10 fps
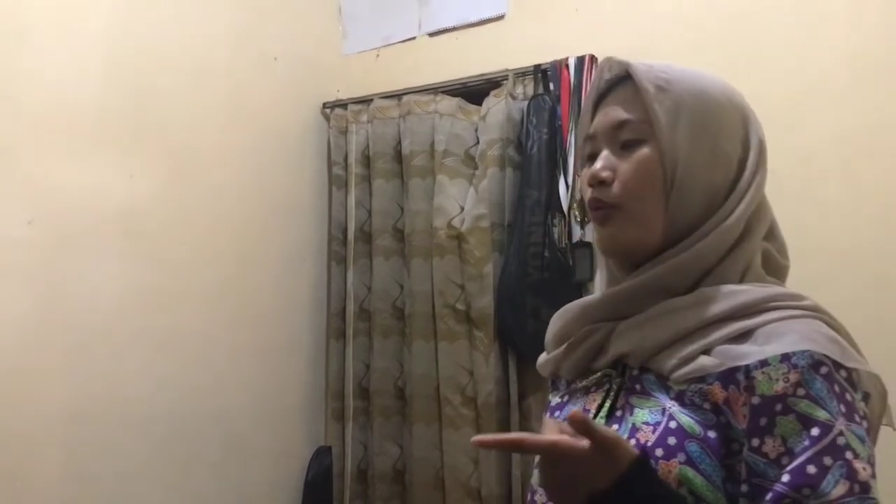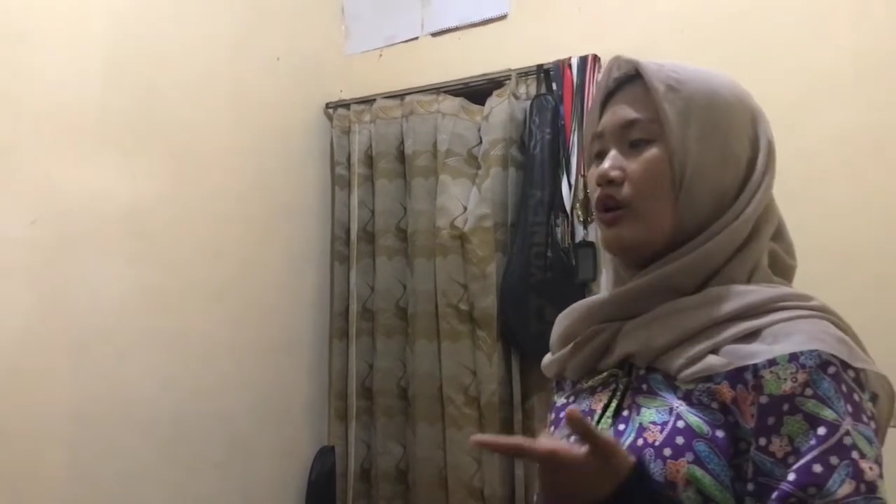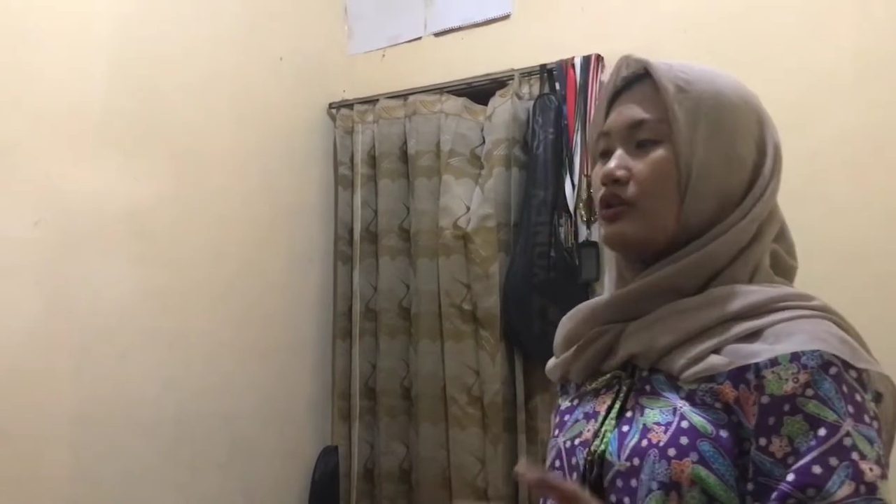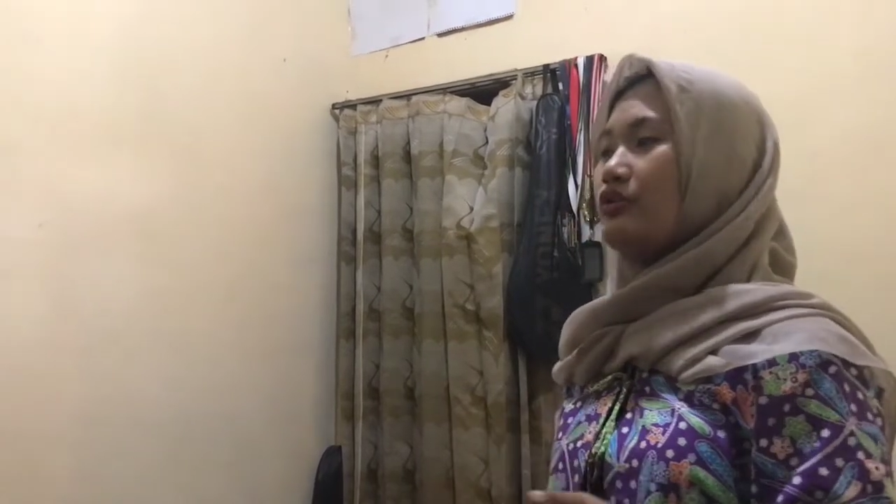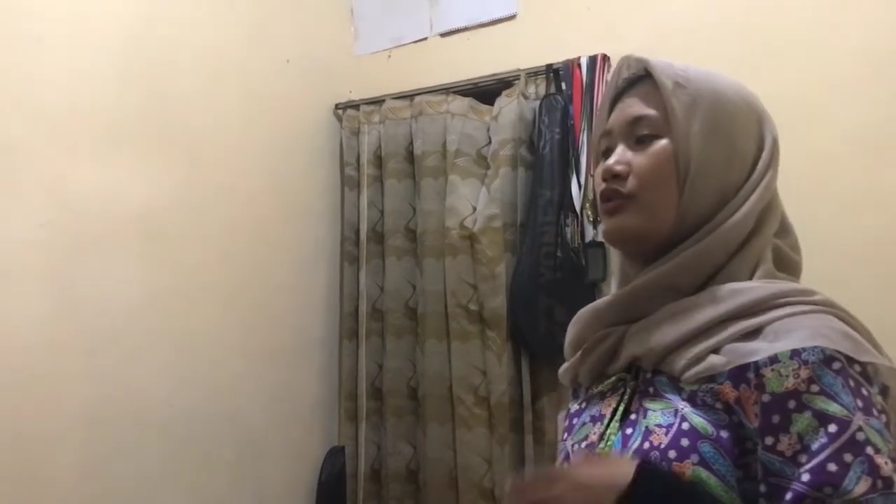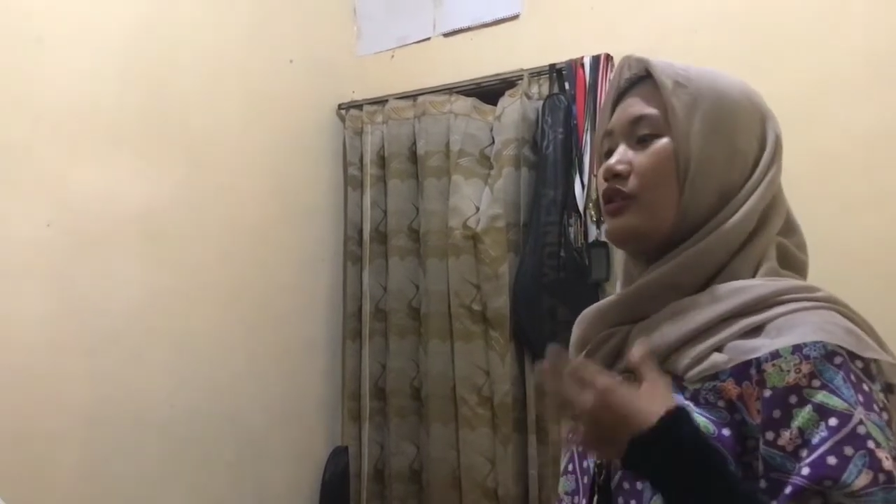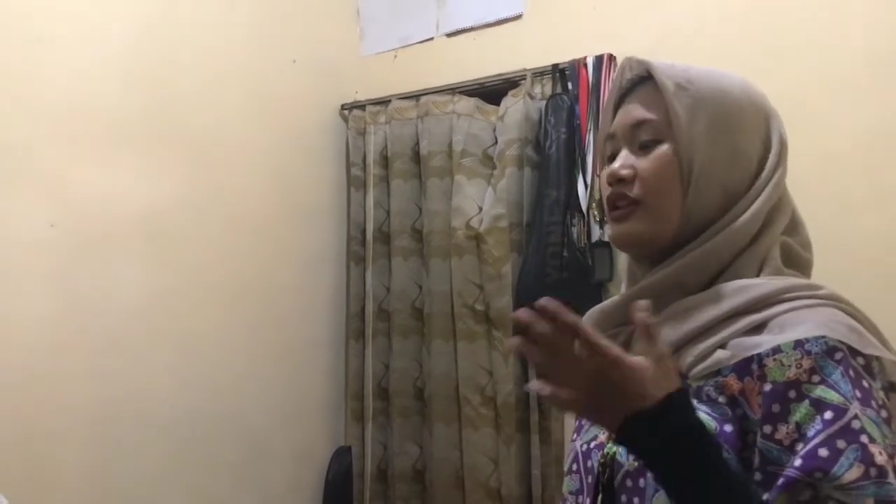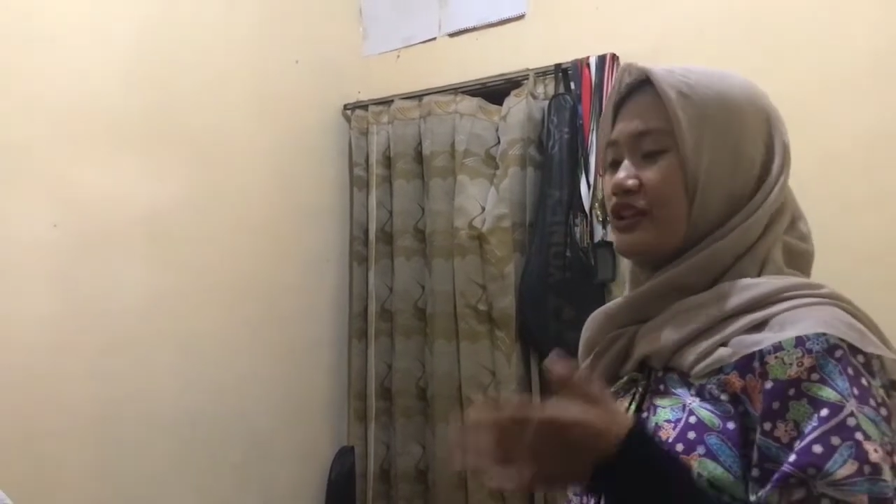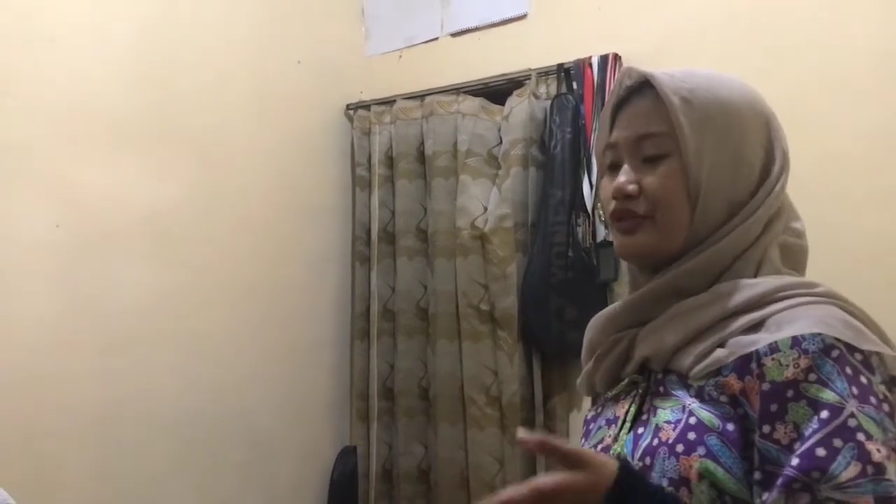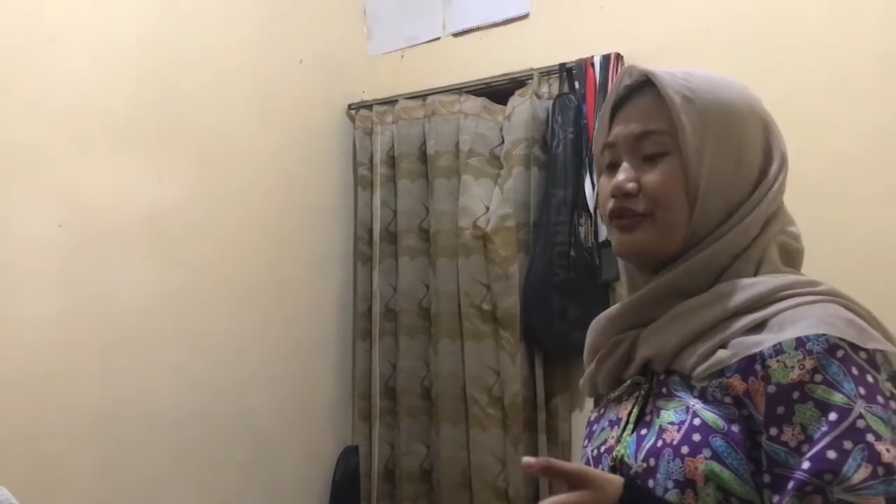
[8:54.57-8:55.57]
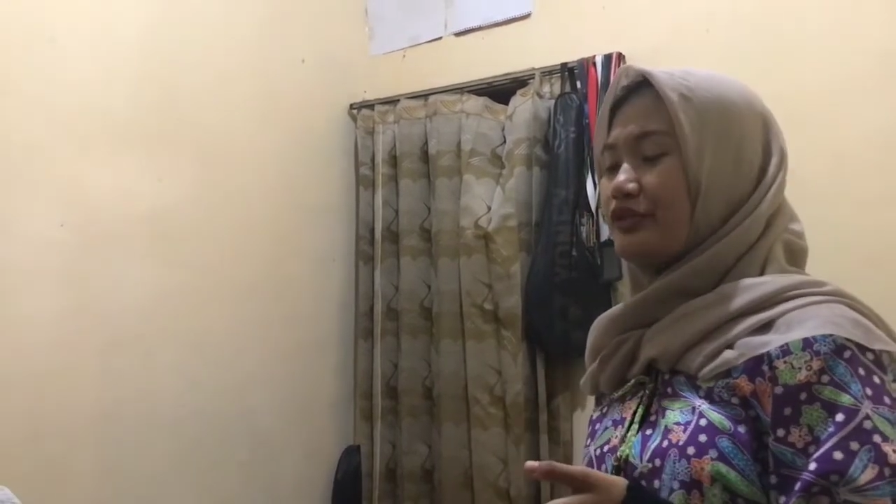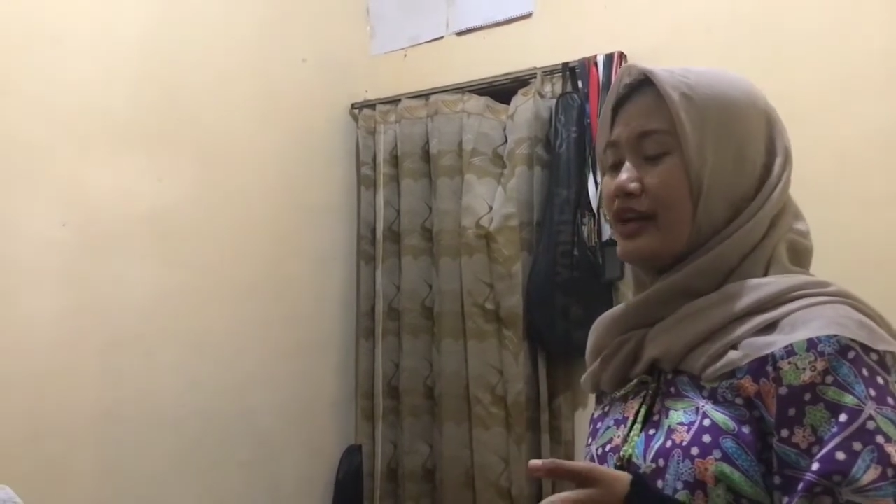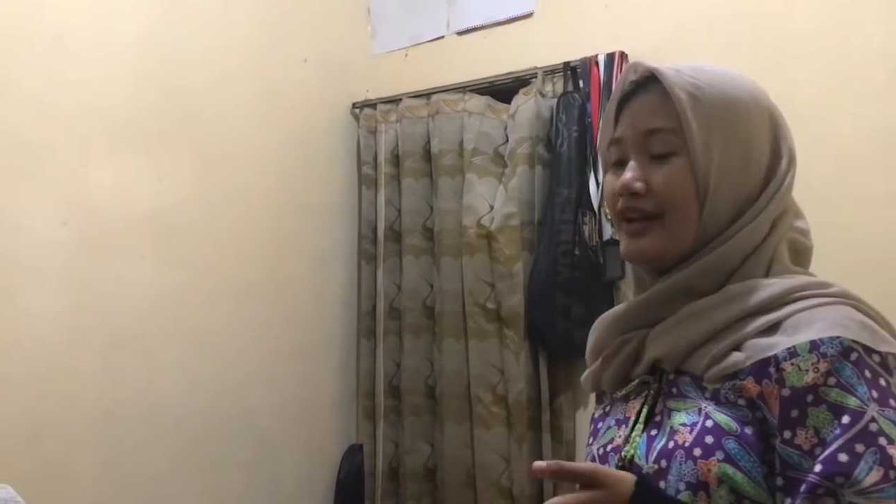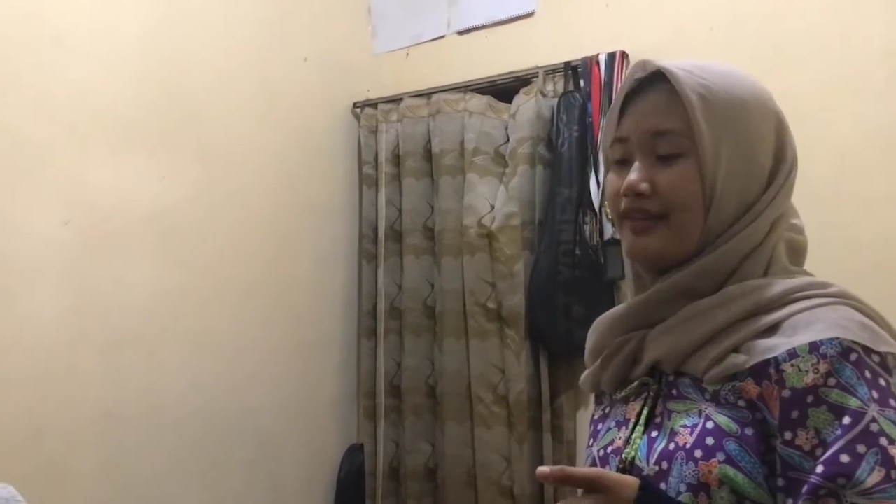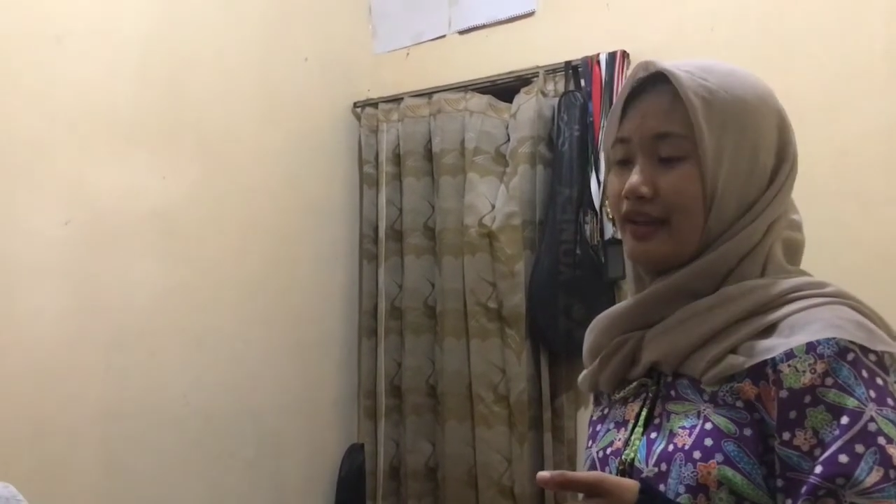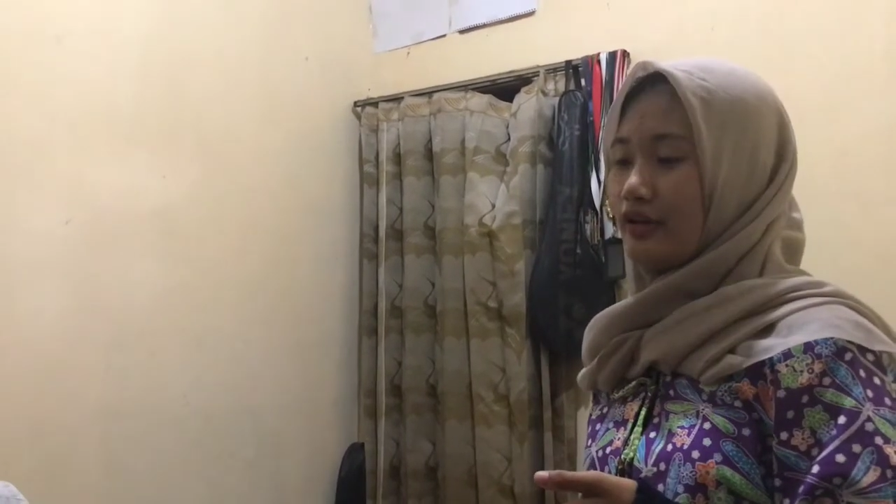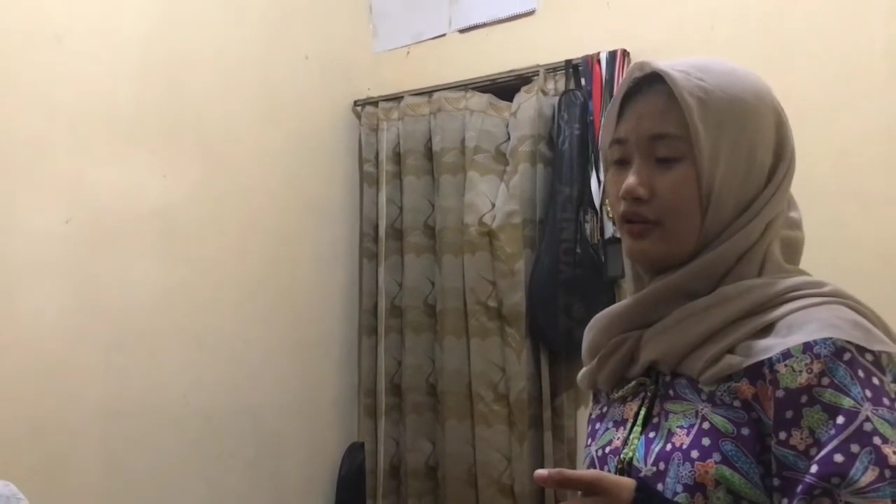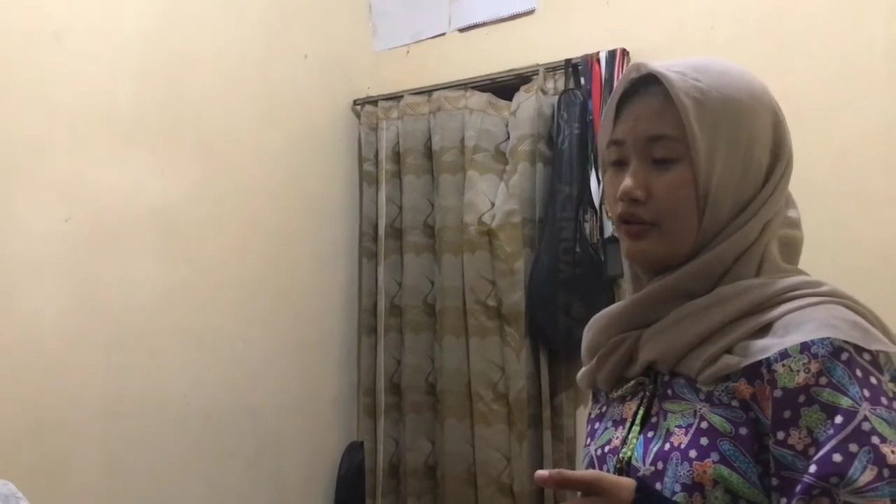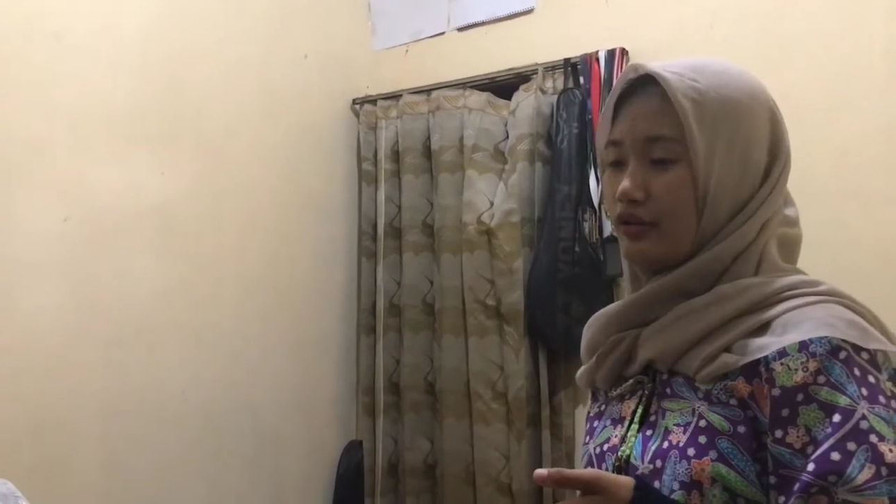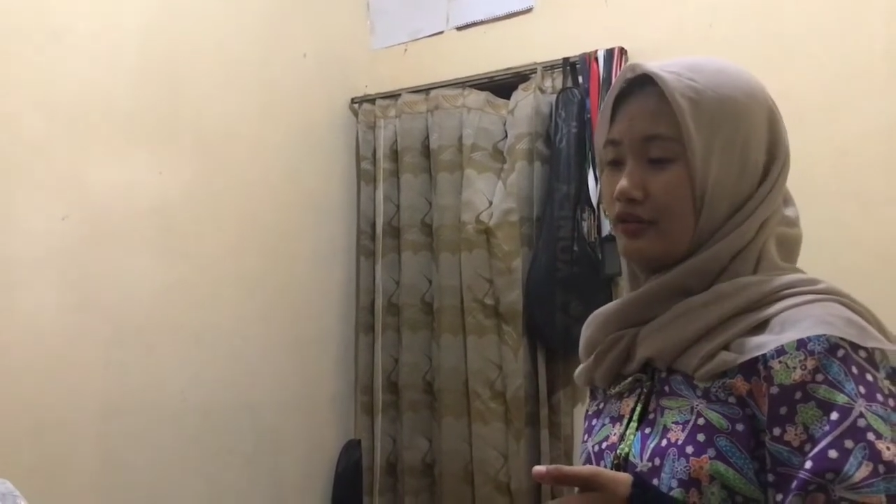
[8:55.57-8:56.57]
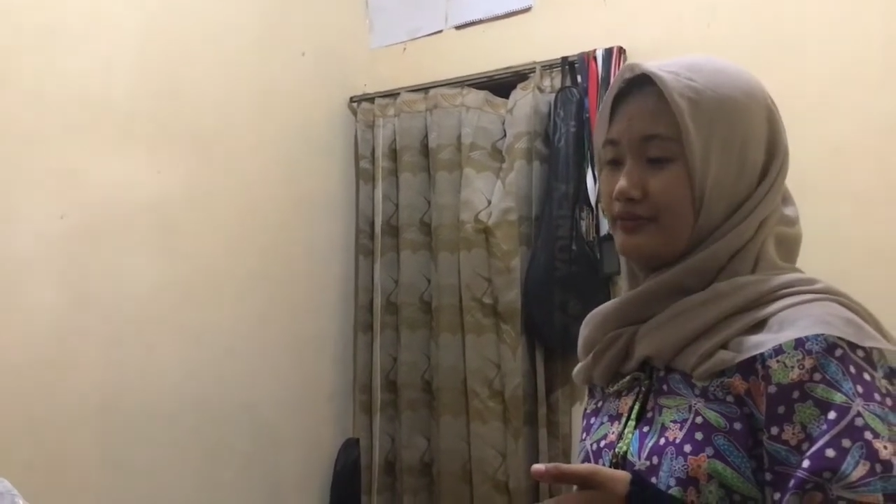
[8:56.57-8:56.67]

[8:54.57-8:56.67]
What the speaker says: what do you learn today, Seno?